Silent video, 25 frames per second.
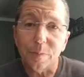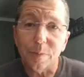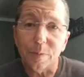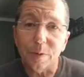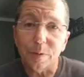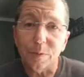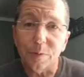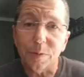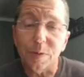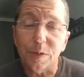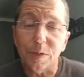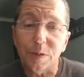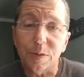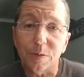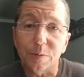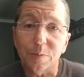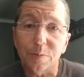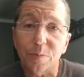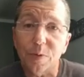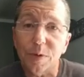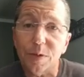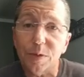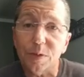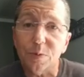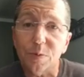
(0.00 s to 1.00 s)
We need to
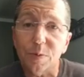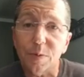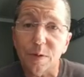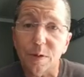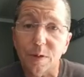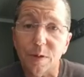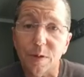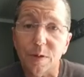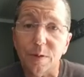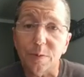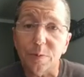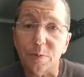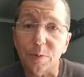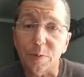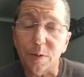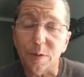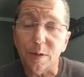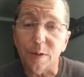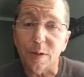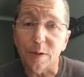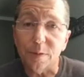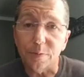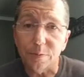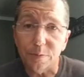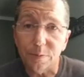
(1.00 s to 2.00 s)
embrace one another with
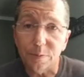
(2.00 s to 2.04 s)
love.